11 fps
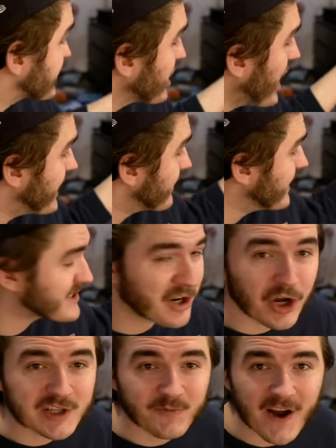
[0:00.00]
good. It's a
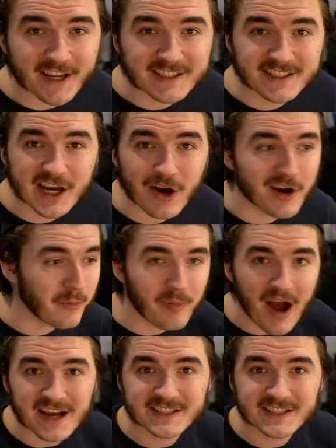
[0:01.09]
good fucking cereal. Buy